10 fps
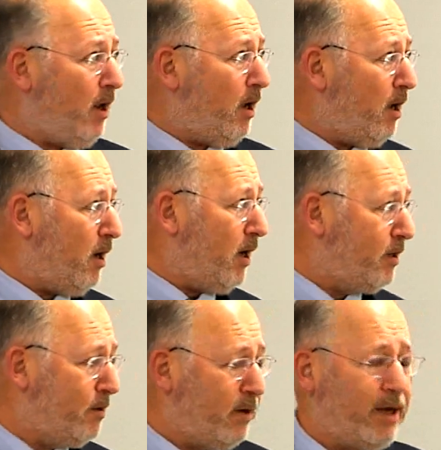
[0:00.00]
Uh, I
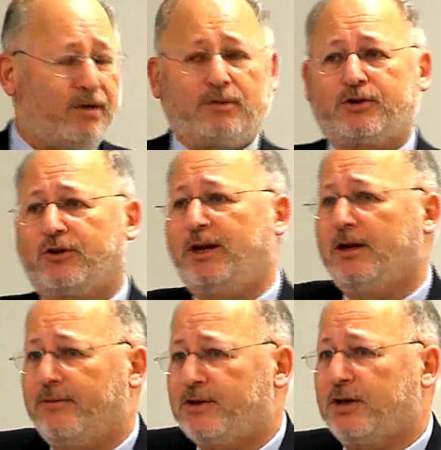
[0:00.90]
do annual training
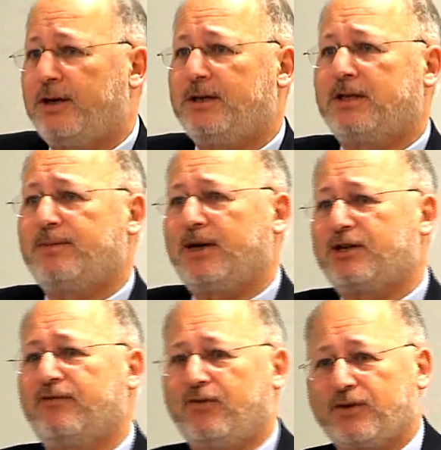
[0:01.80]
of the Chinese
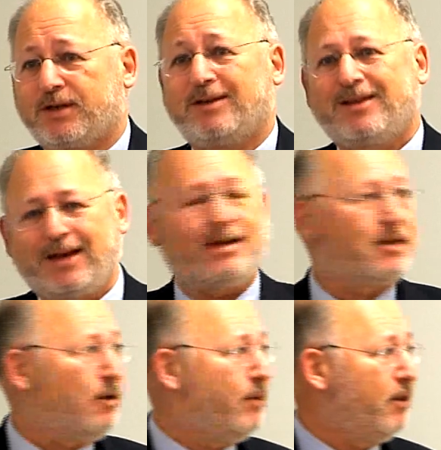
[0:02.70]
Inspection Force, and they
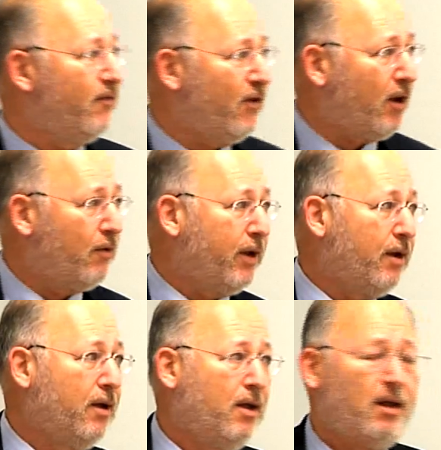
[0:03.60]
tell me the following.